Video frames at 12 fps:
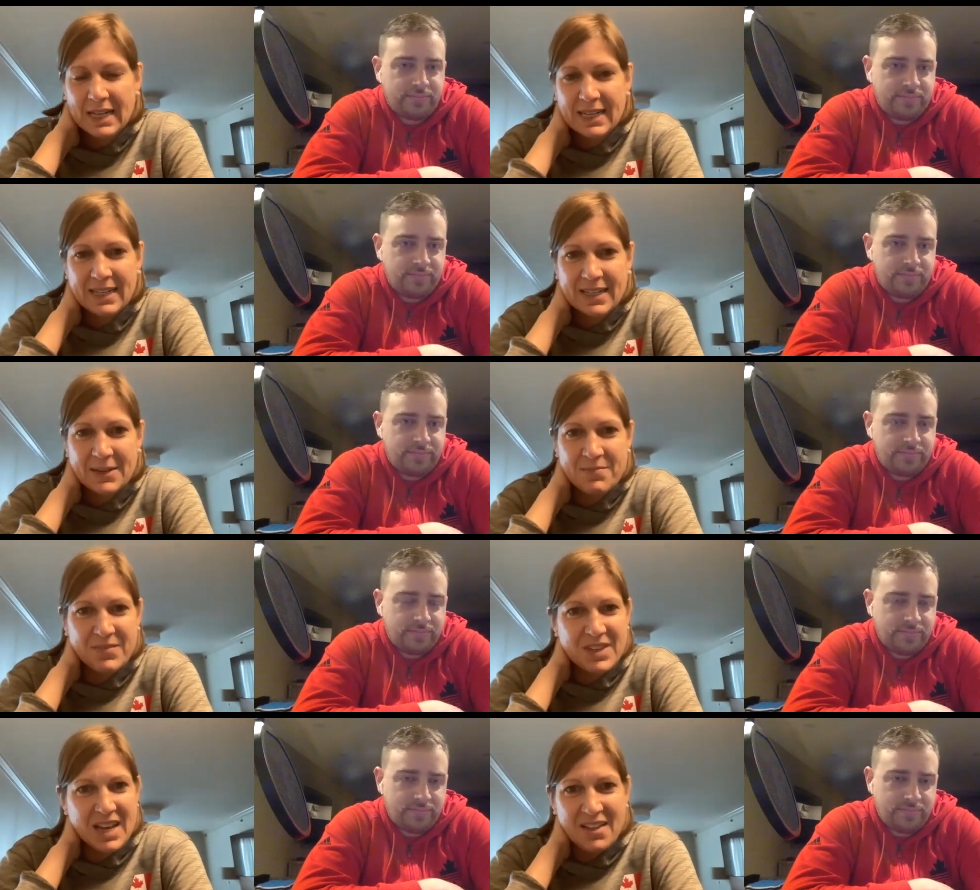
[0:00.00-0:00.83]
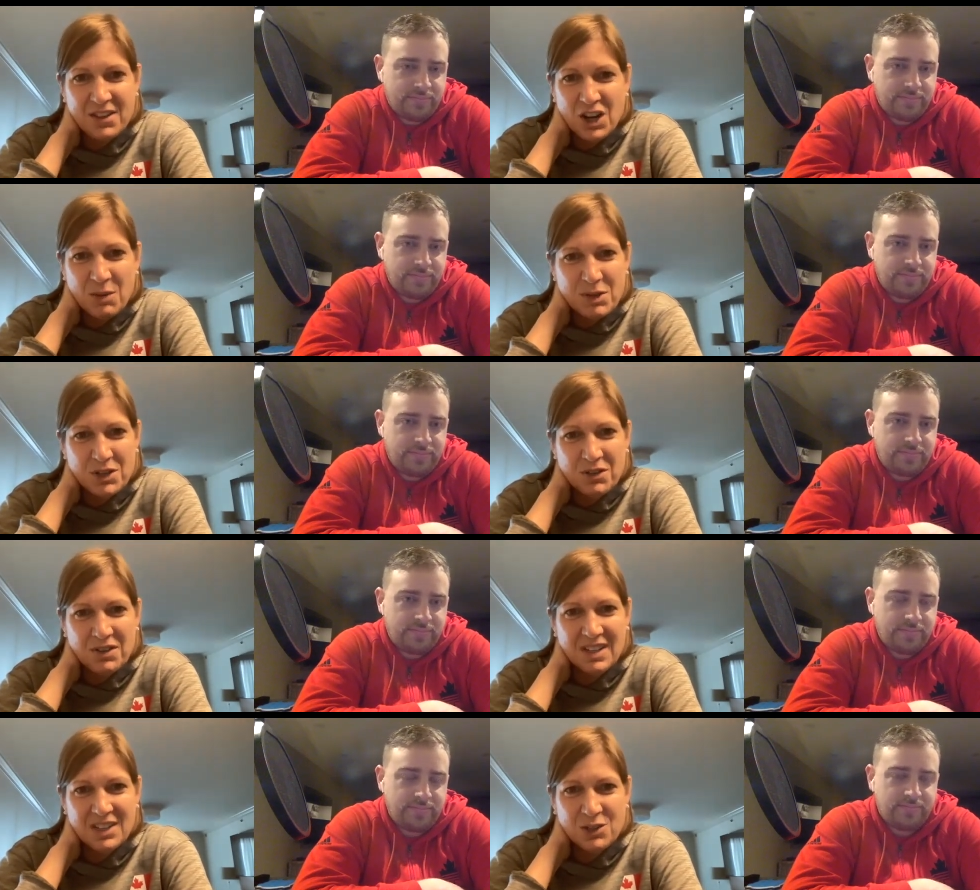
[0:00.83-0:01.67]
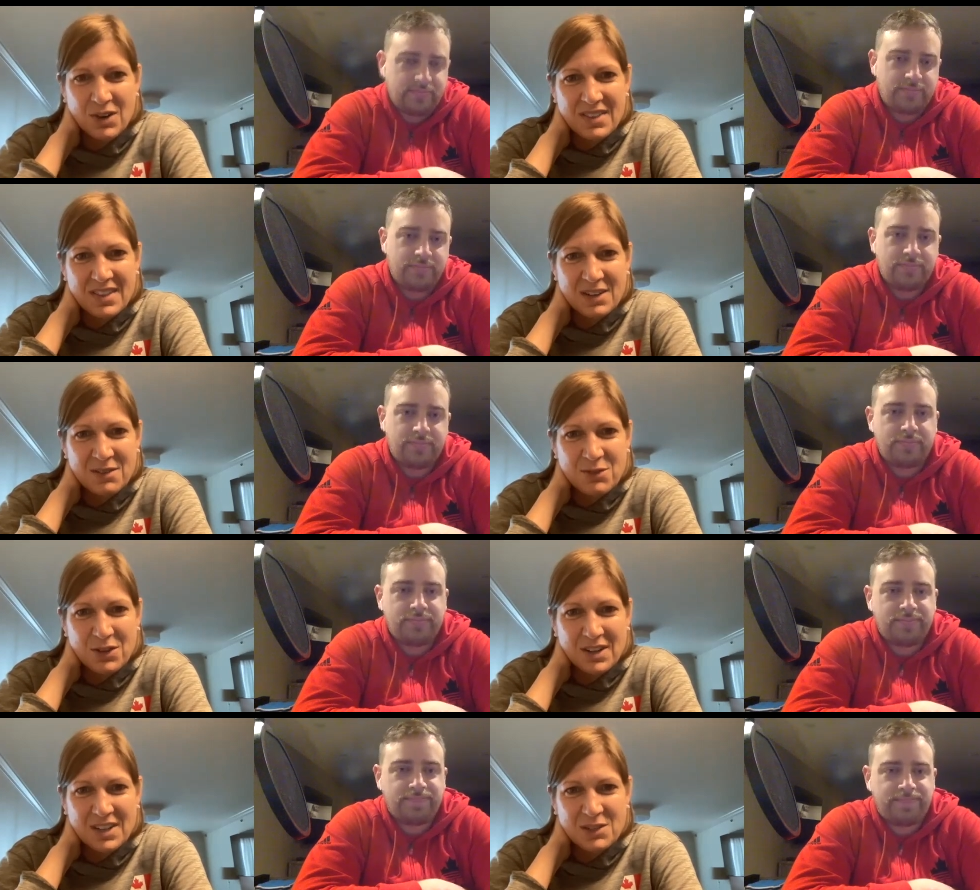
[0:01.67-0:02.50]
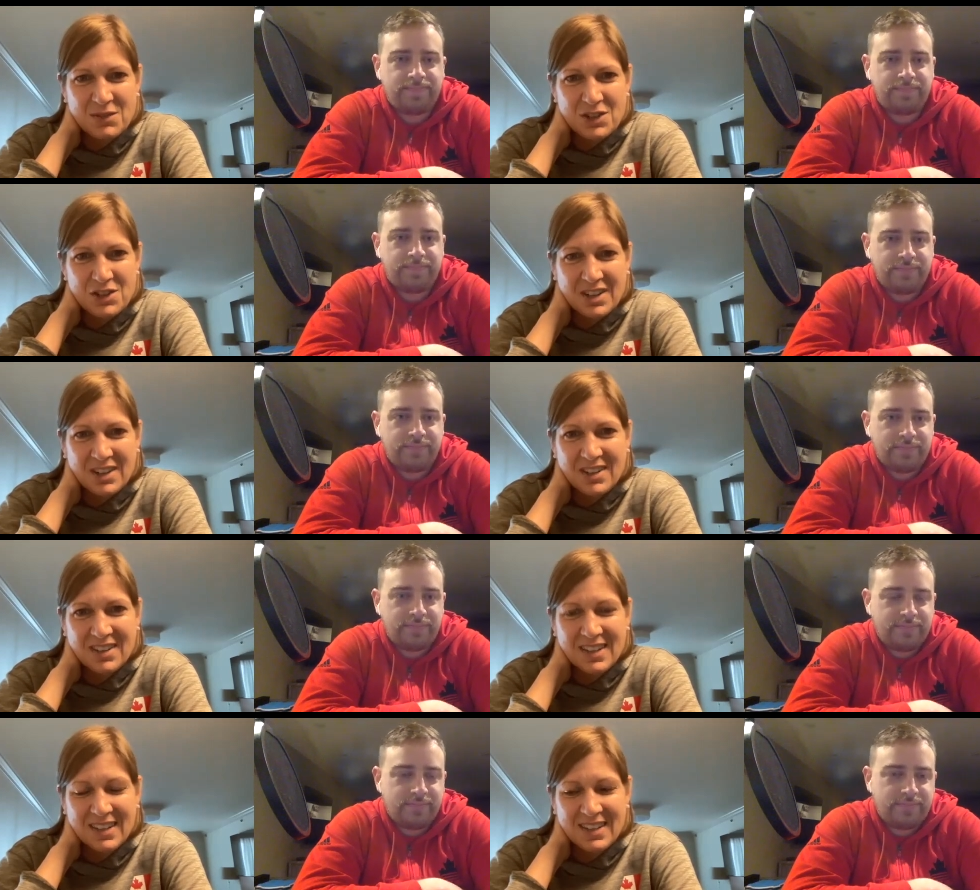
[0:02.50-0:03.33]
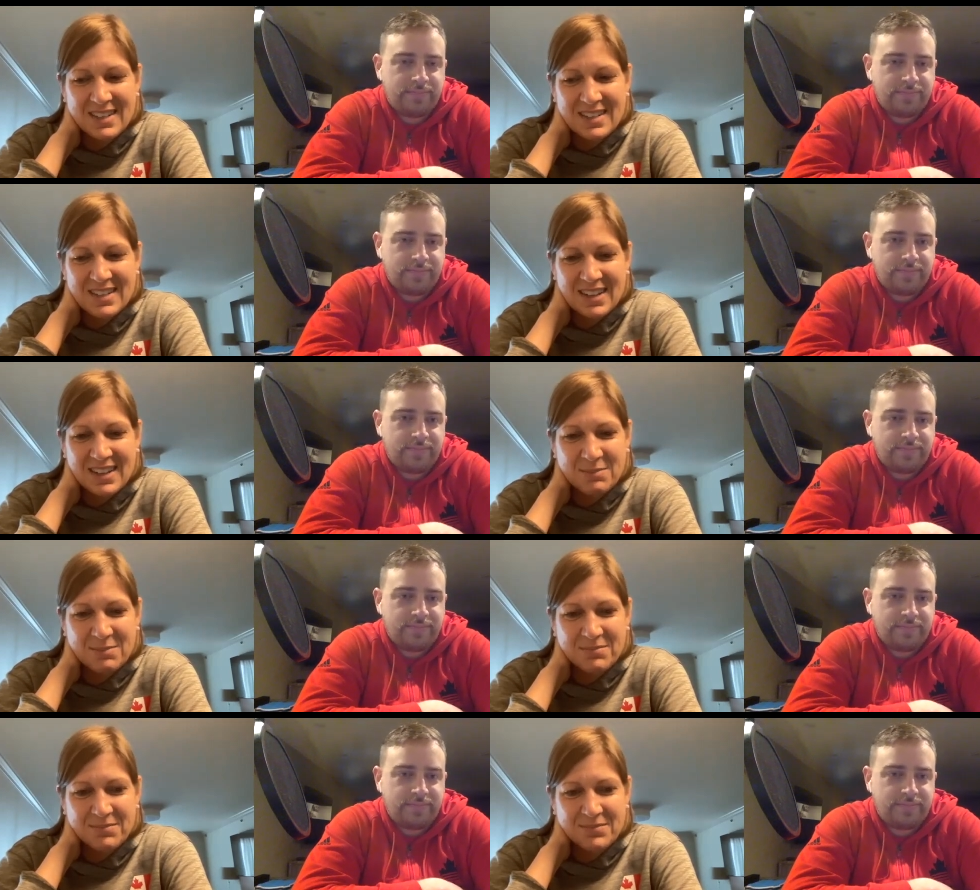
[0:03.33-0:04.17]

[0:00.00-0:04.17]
Speaker 1: um, yeah the opportunity is right there for us for sure and um,